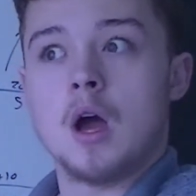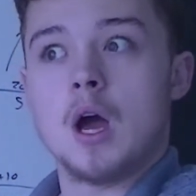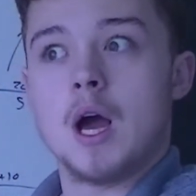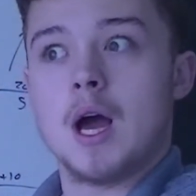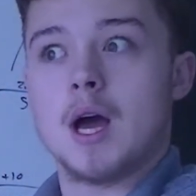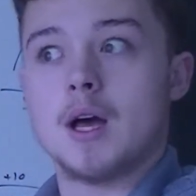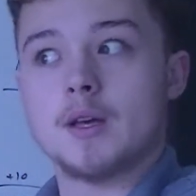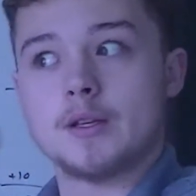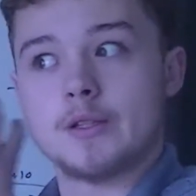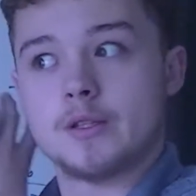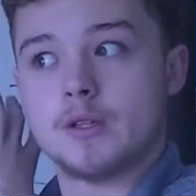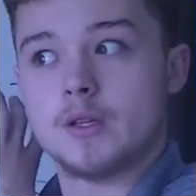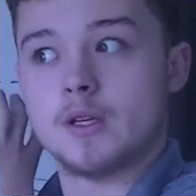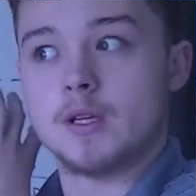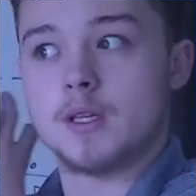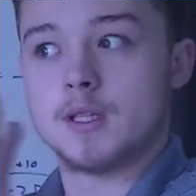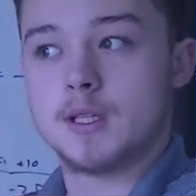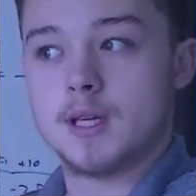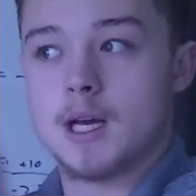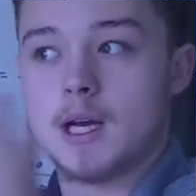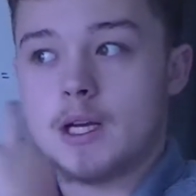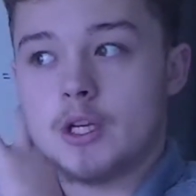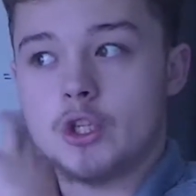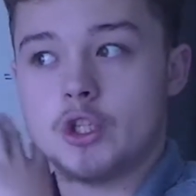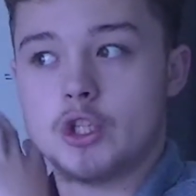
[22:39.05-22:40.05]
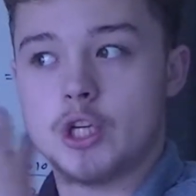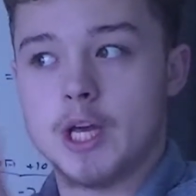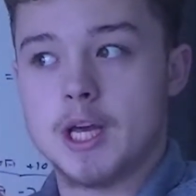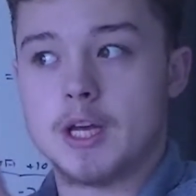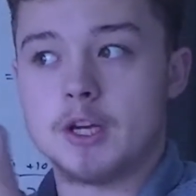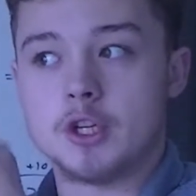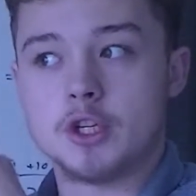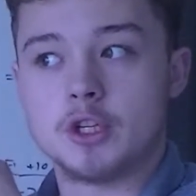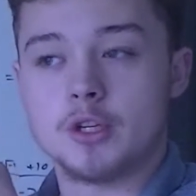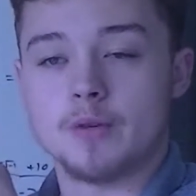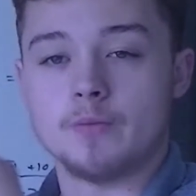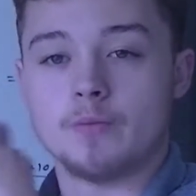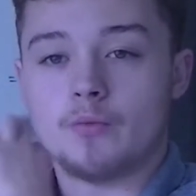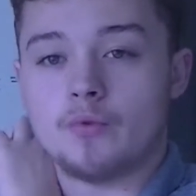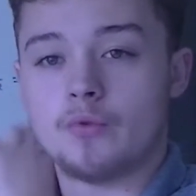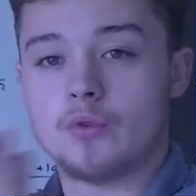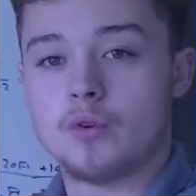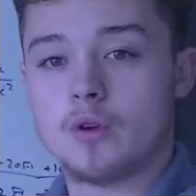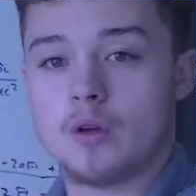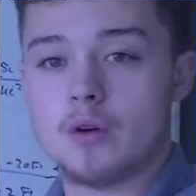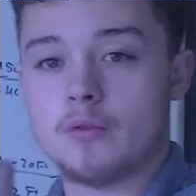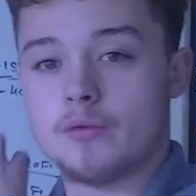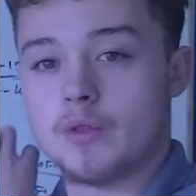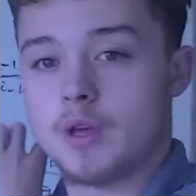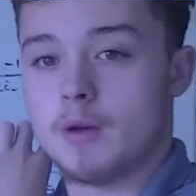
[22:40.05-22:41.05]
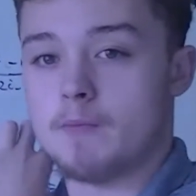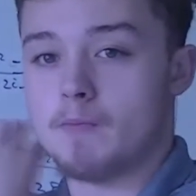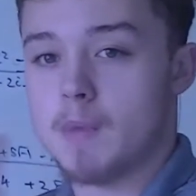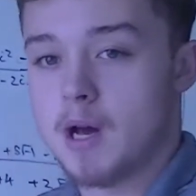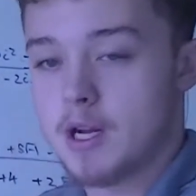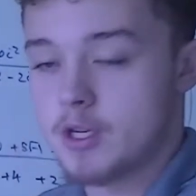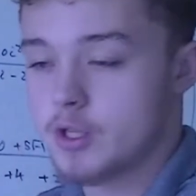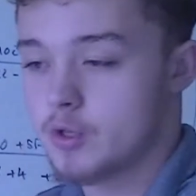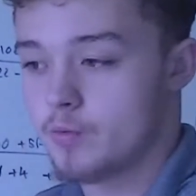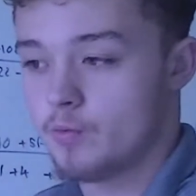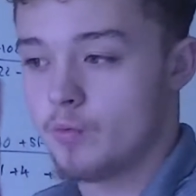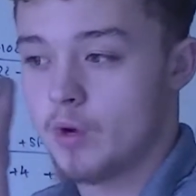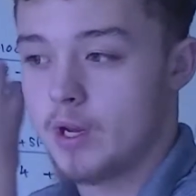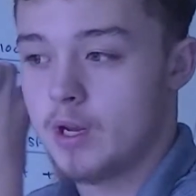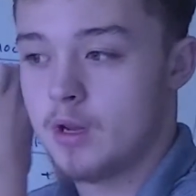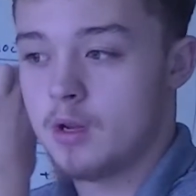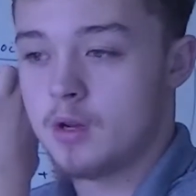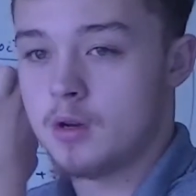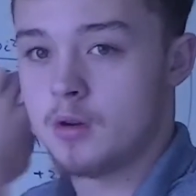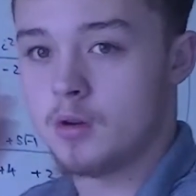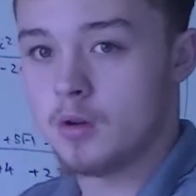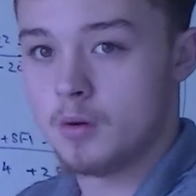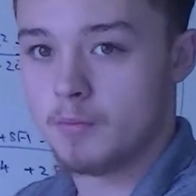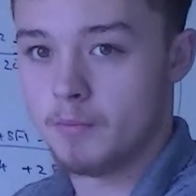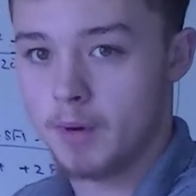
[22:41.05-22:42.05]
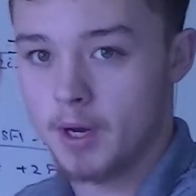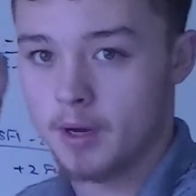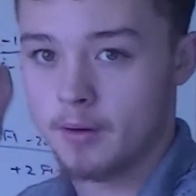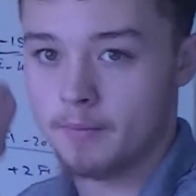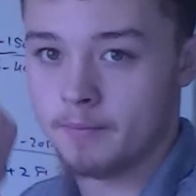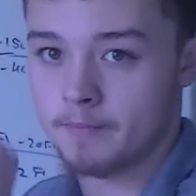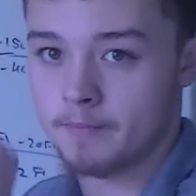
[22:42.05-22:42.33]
has the sign change in front of the imaginary number?